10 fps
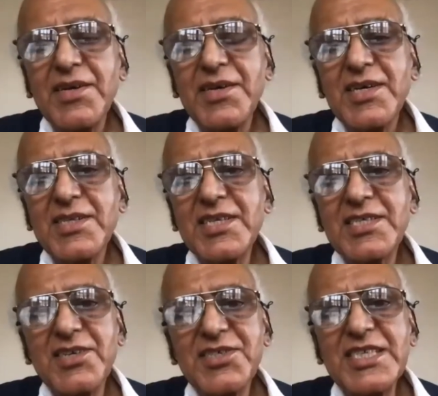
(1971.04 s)
these
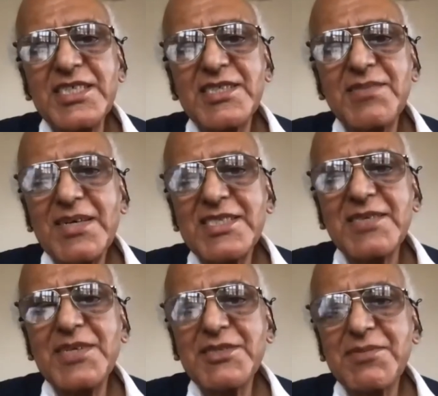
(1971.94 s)
countries, the
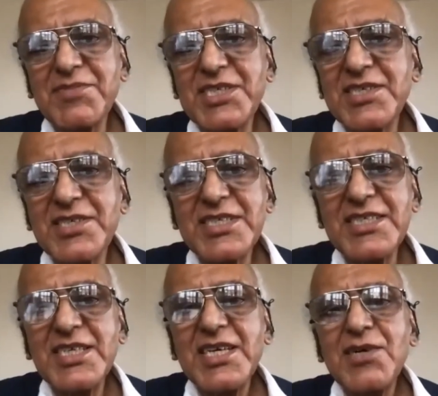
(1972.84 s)
participants from these
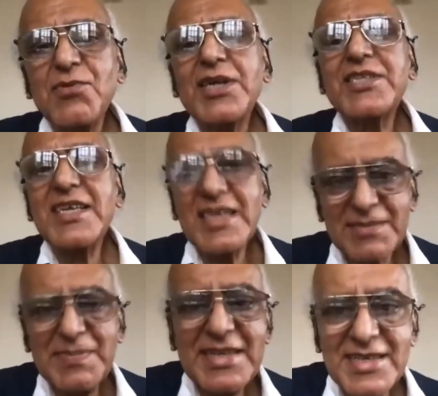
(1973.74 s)
countries, what their
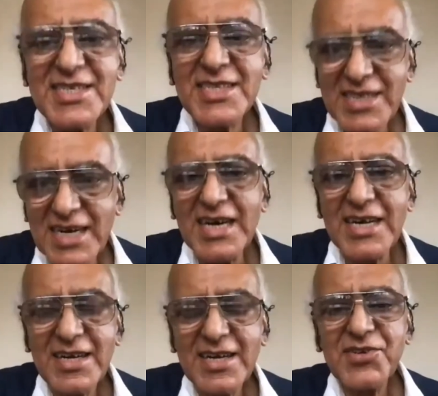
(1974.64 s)
experiences are.
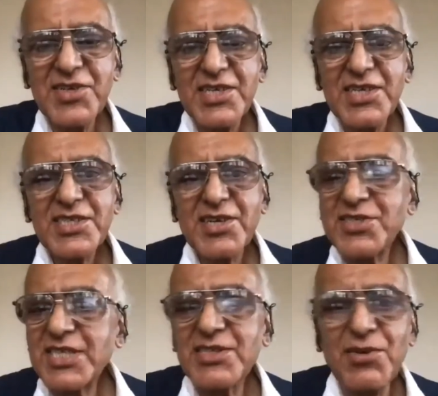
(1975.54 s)

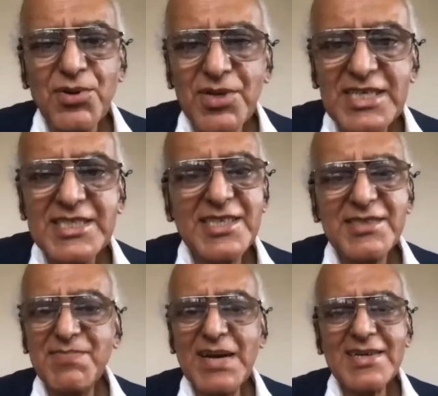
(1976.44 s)
Countries, the whole region is
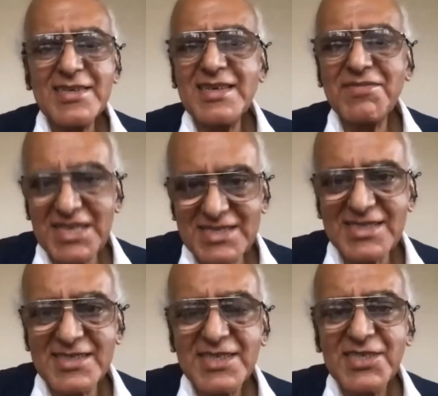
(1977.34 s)
badly
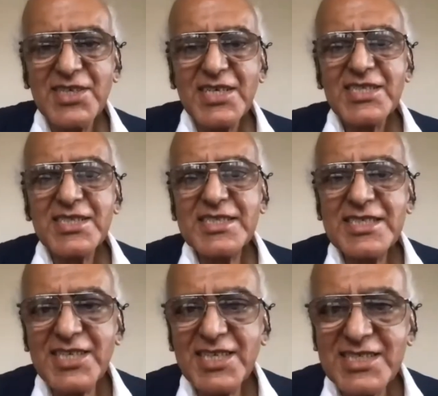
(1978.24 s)
affected. The
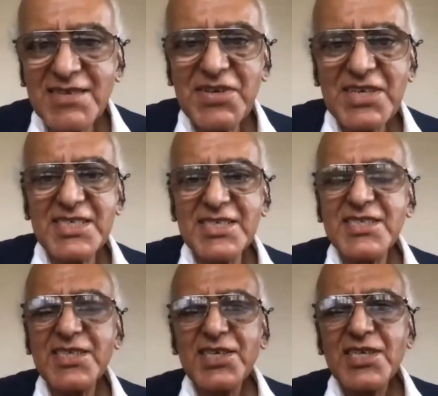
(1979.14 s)
teaching is affected.
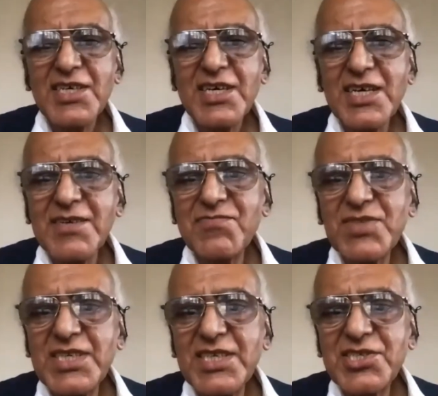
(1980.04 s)

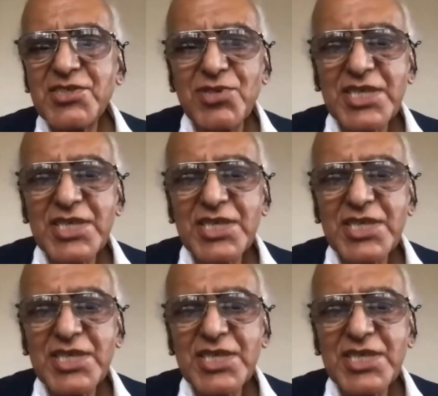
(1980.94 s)
The schools are